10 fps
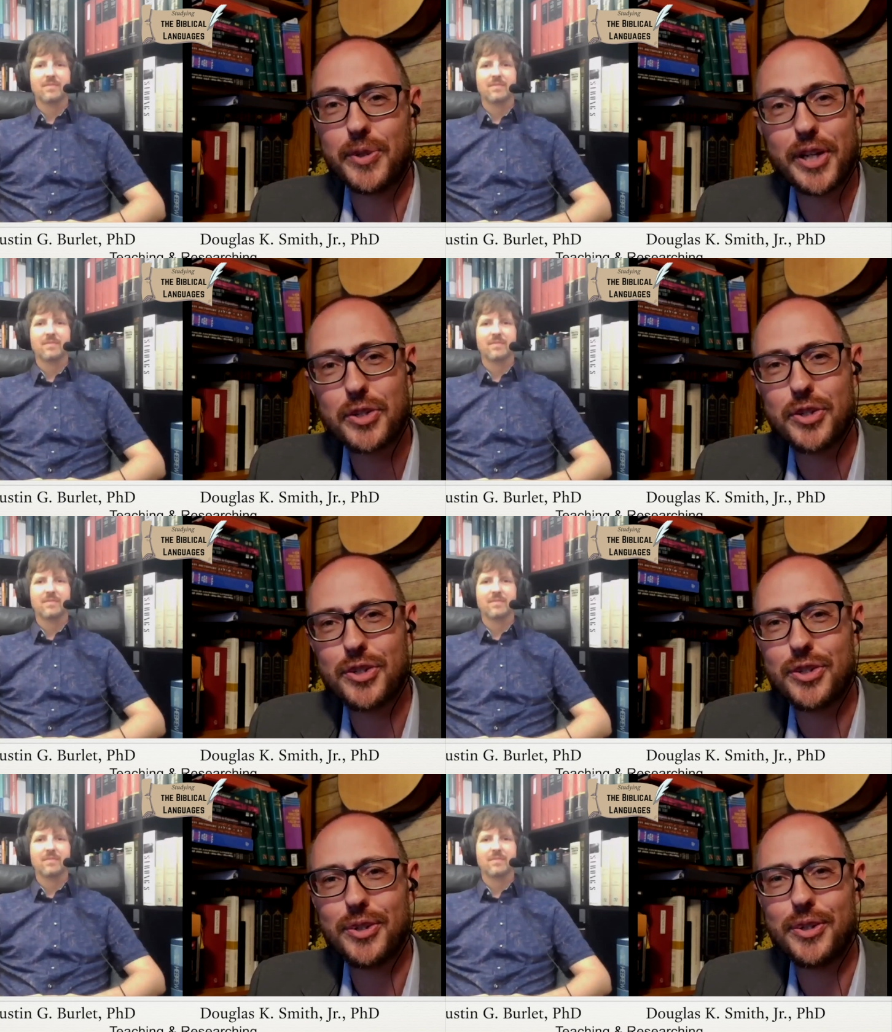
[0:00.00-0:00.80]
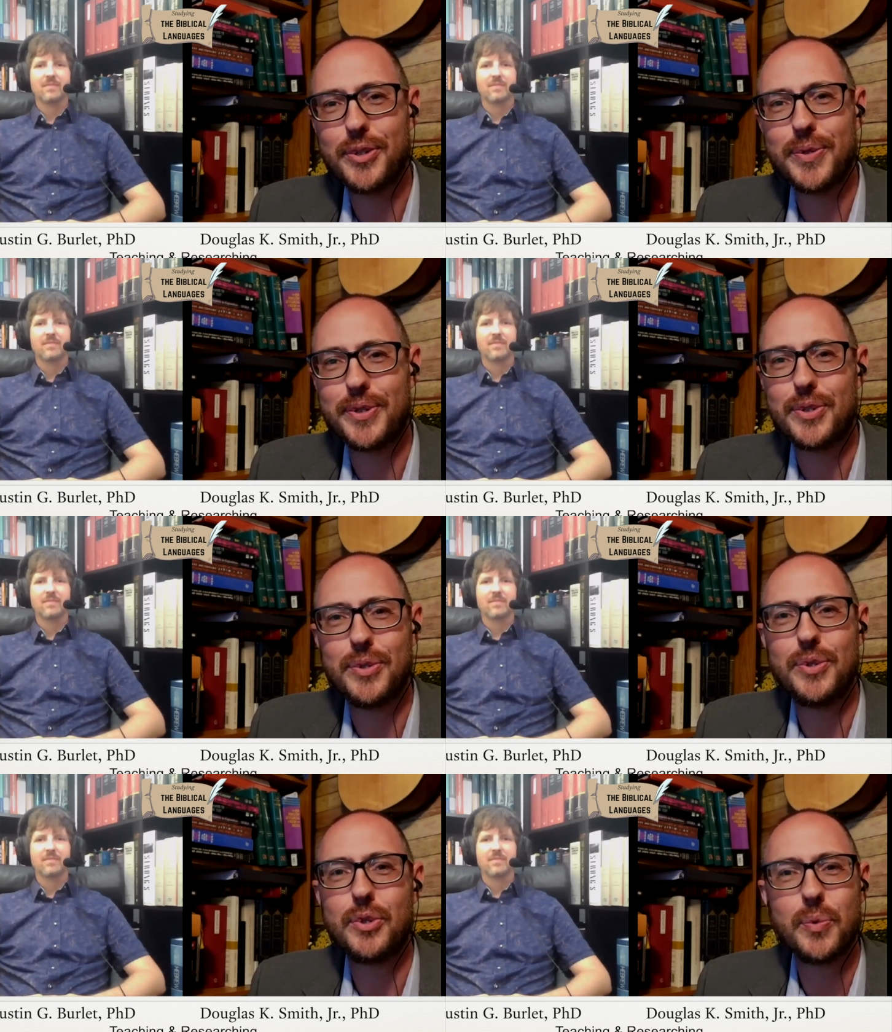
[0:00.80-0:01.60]
Speaker 1: an introduction to you and
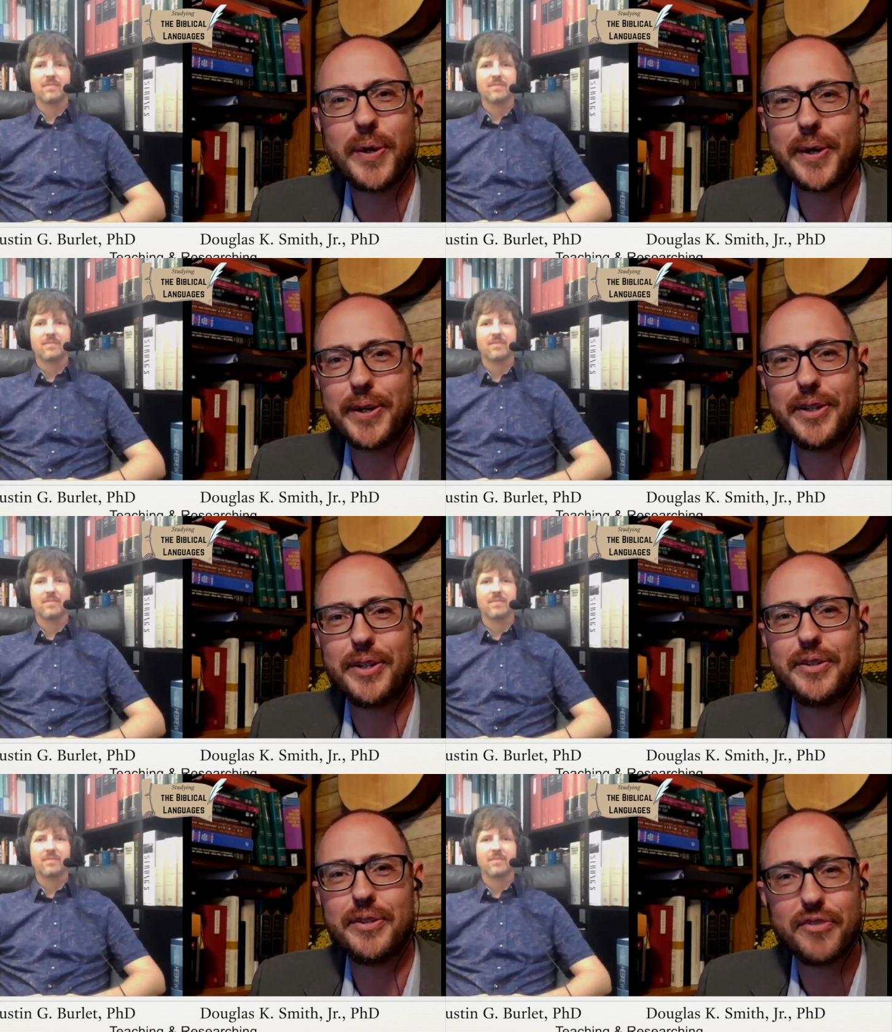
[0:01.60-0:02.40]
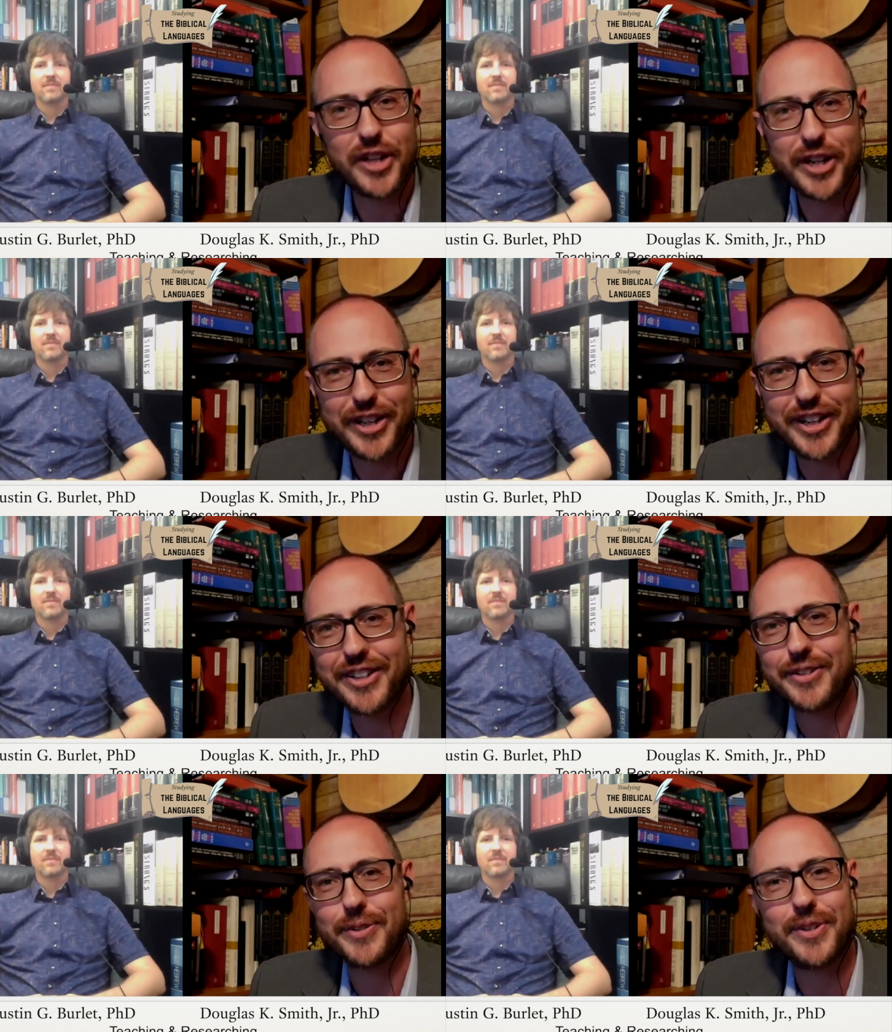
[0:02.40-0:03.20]
to your work in the flood
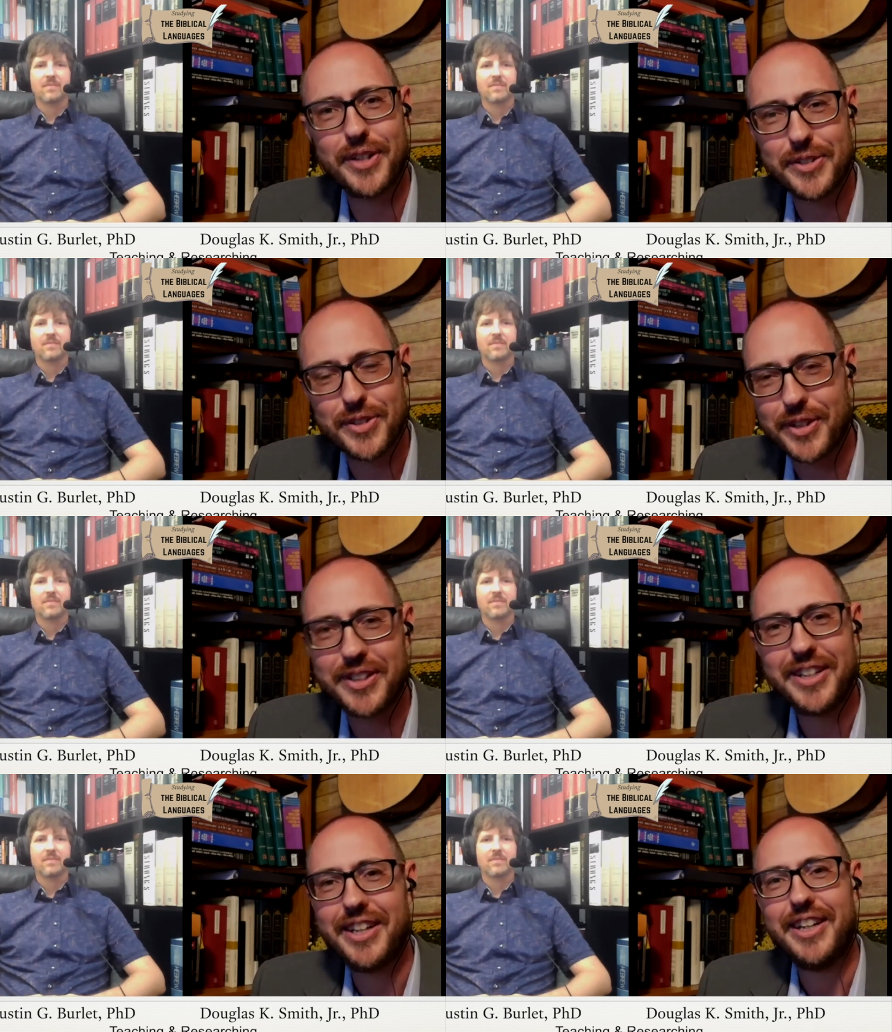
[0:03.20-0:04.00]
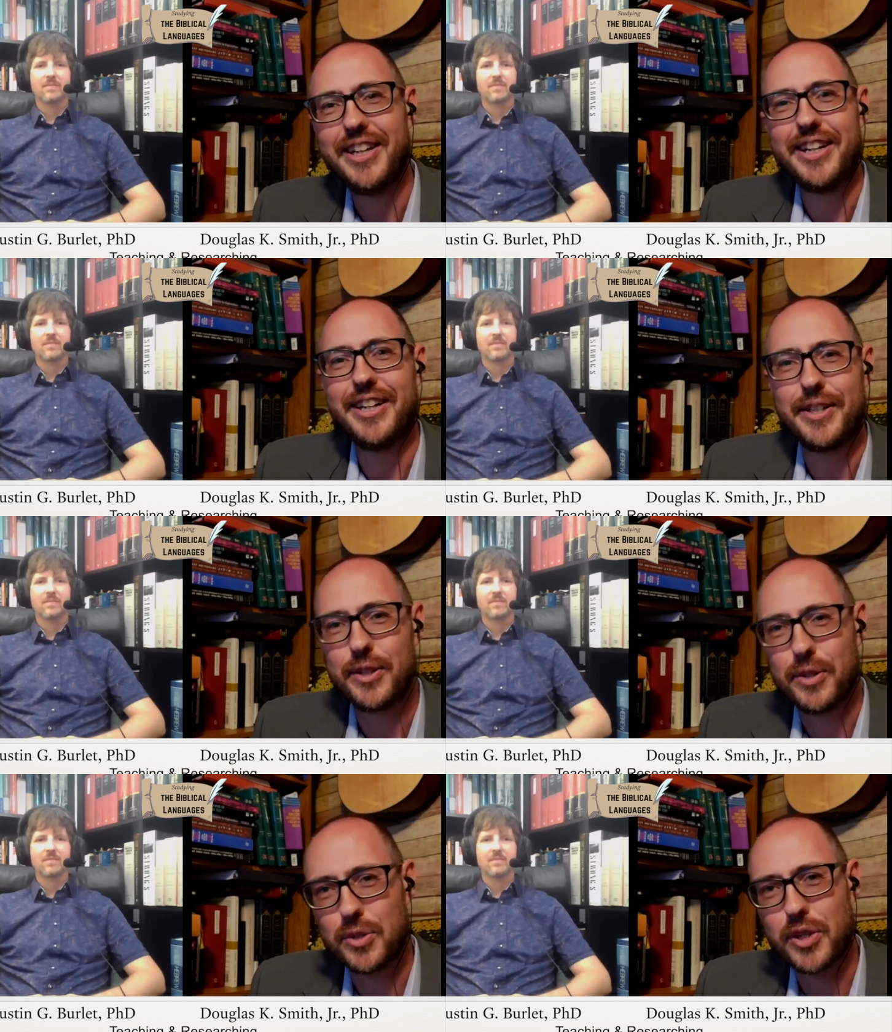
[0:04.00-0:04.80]
account, your thoughts on
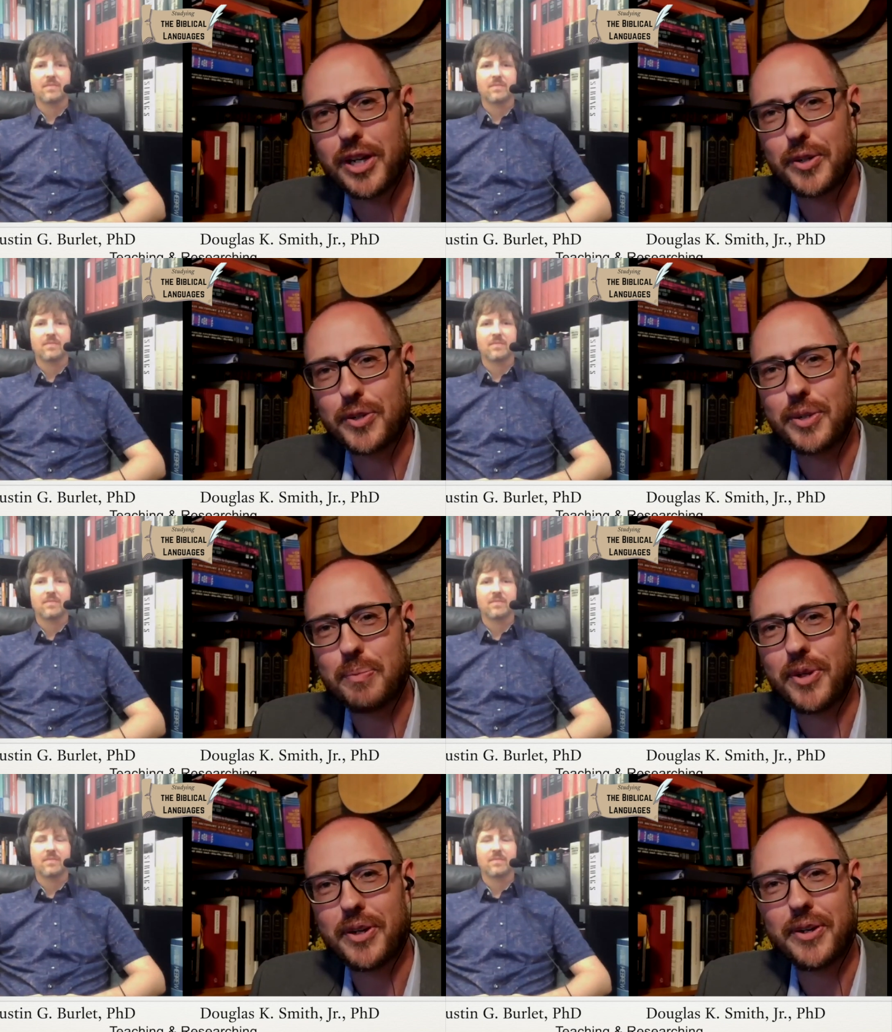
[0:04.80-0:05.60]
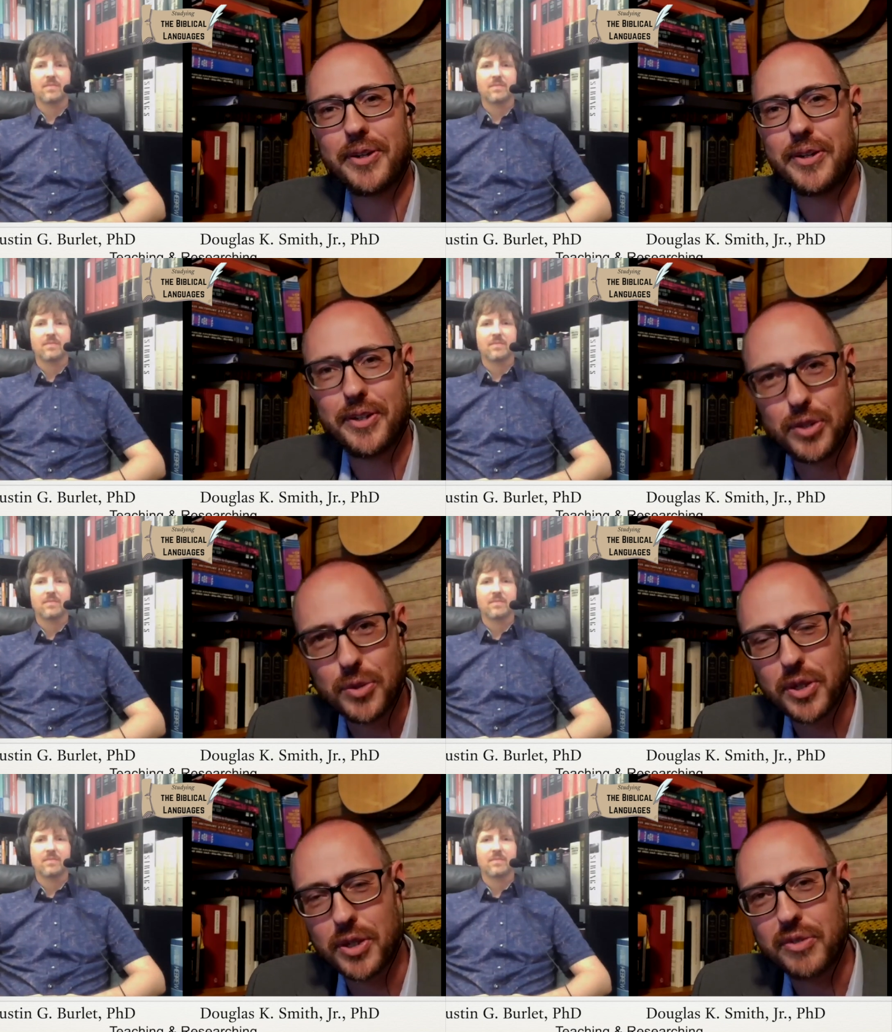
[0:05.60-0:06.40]
uh, the scholarship there and,
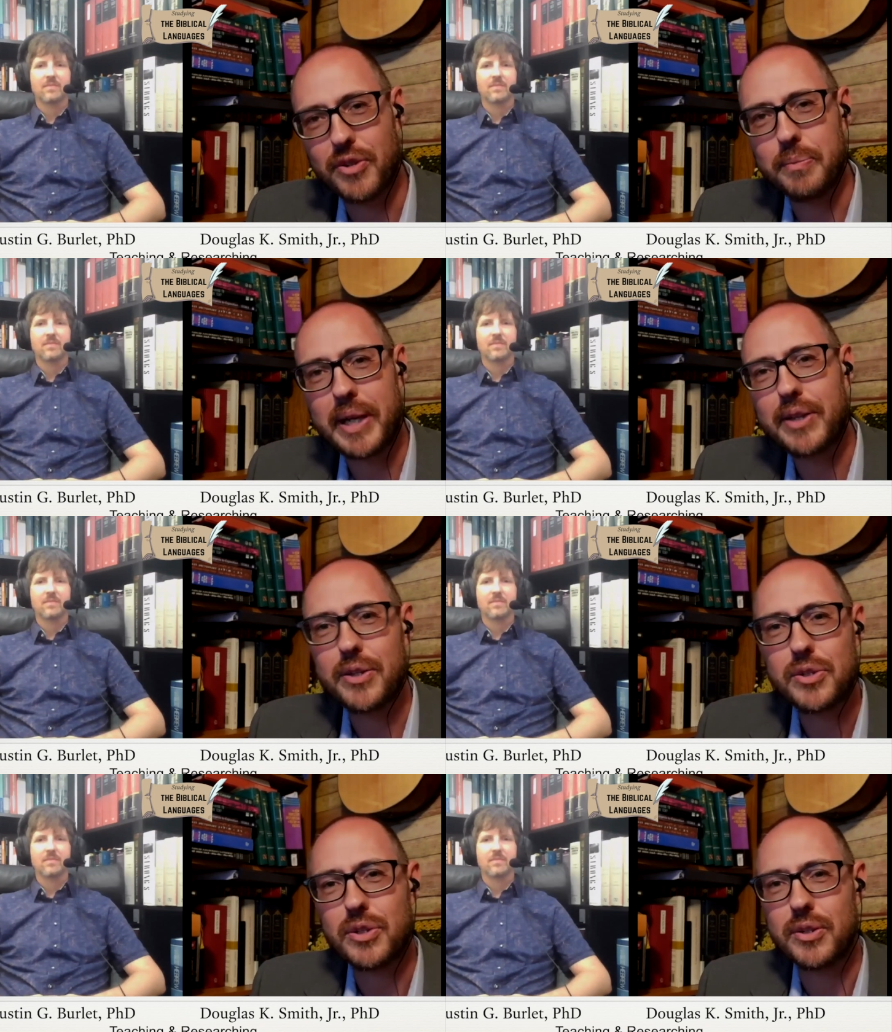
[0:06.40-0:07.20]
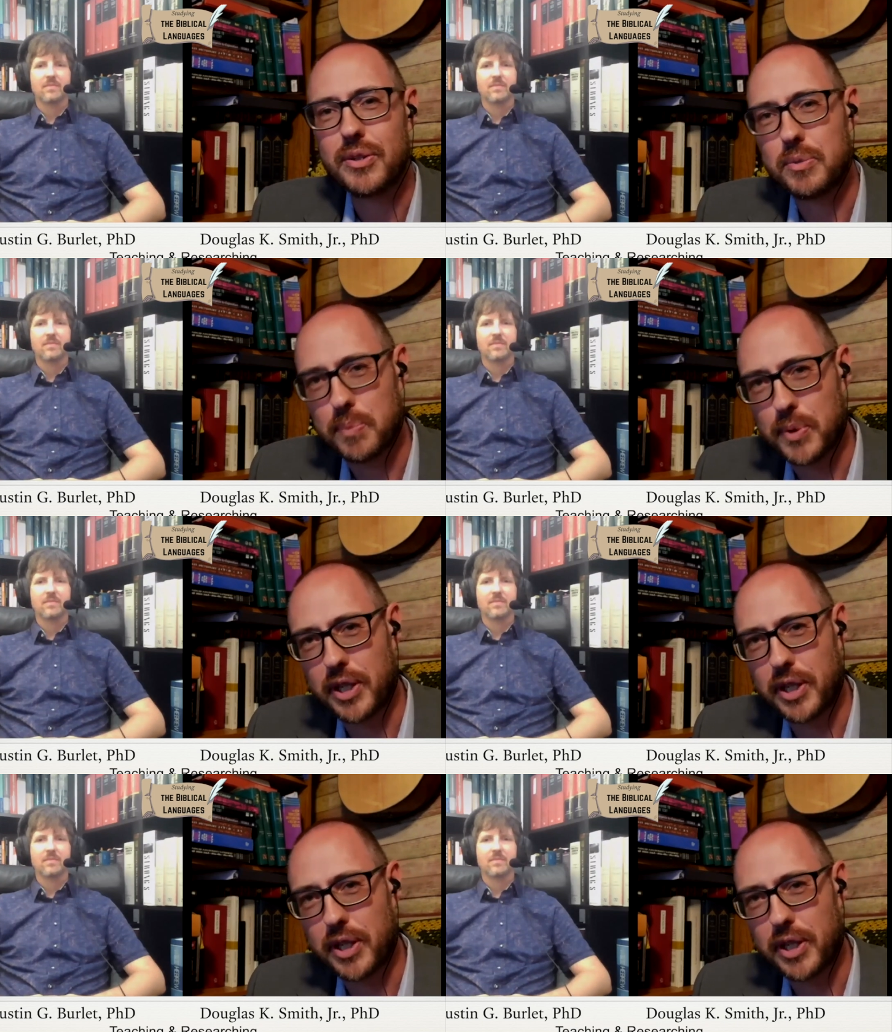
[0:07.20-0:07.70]
and using different methods, uh,